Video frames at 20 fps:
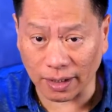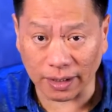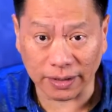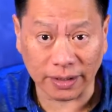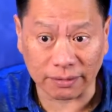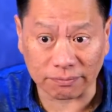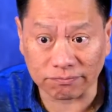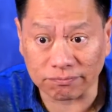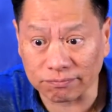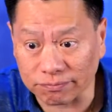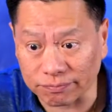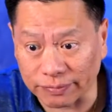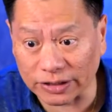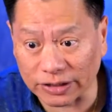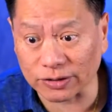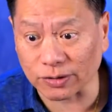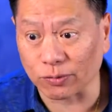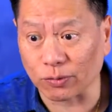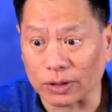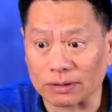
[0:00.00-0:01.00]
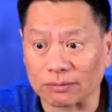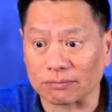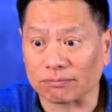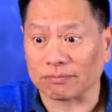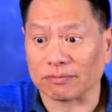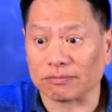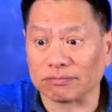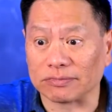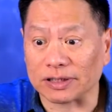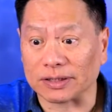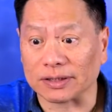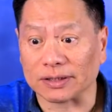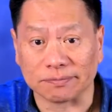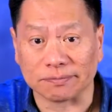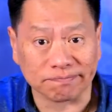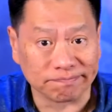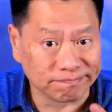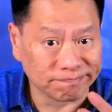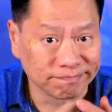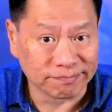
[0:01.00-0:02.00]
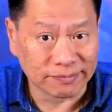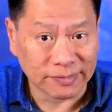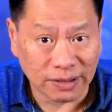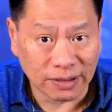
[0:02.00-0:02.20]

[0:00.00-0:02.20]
I think based on what the